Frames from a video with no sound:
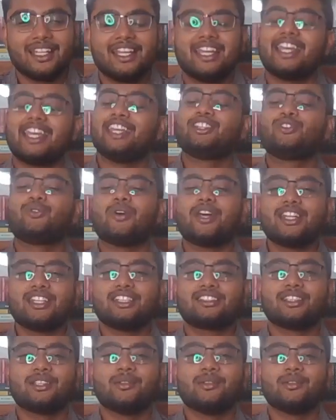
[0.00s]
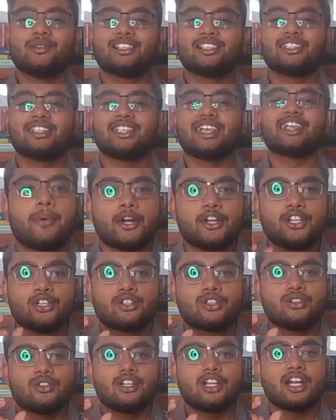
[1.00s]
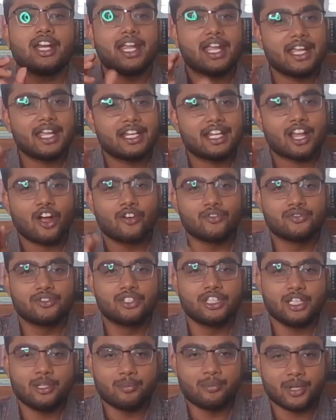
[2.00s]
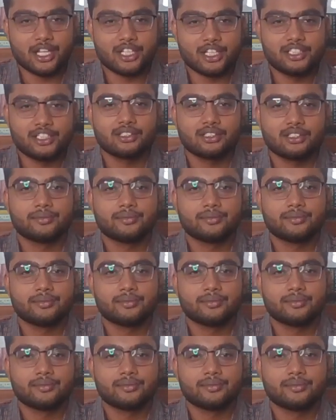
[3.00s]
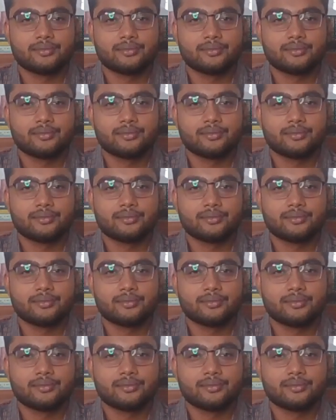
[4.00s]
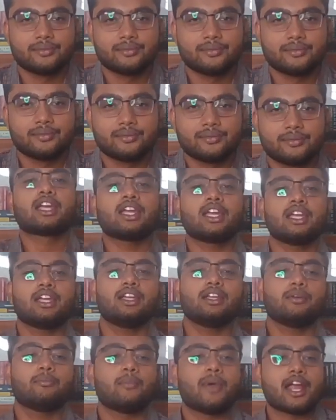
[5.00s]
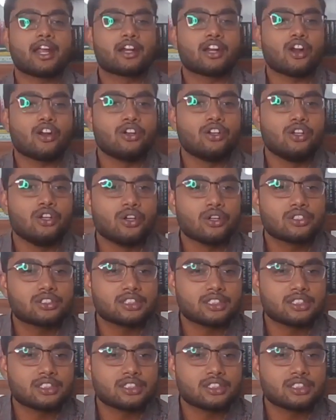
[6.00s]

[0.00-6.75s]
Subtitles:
It's very simple and particular area of the image. Here's how a bouquet background looks